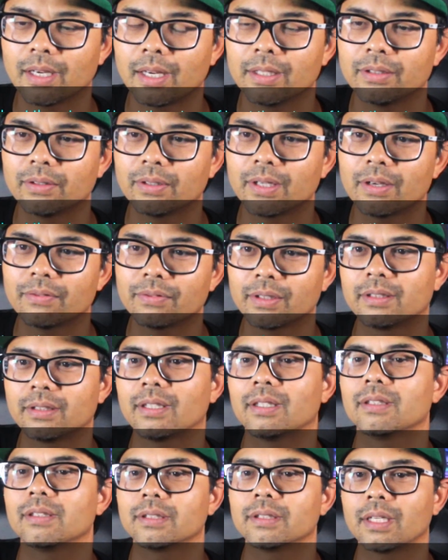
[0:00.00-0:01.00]
I don't have a
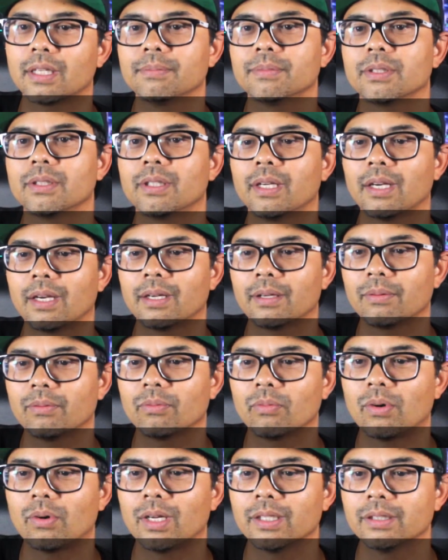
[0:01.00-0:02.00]
ton of time today. I
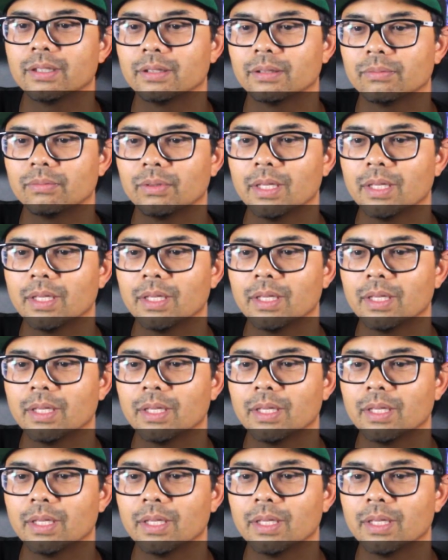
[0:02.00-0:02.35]
wanted to